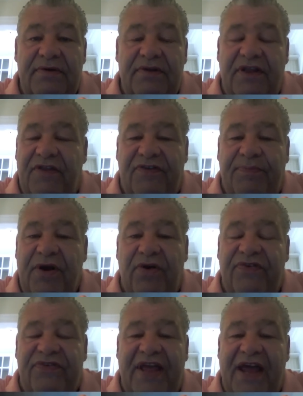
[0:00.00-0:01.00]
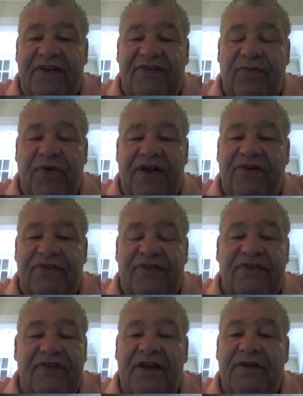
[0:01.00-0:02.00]
that the spirit is dead is the wages of
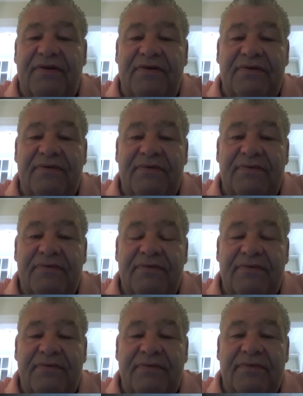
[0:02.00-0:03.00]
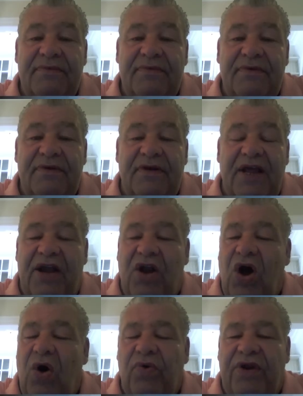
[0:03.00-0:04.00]
sin.
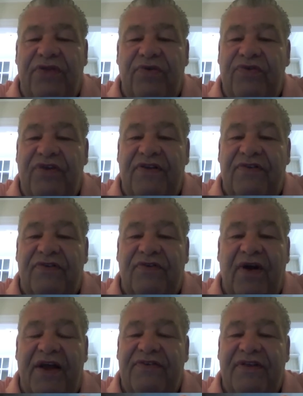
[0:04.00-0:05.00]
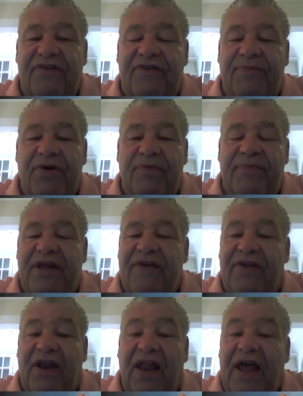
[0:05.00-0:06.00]
And only through Jesus Christ can the spirit be
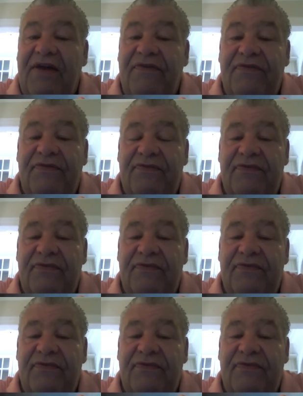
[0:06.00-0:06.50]
given life.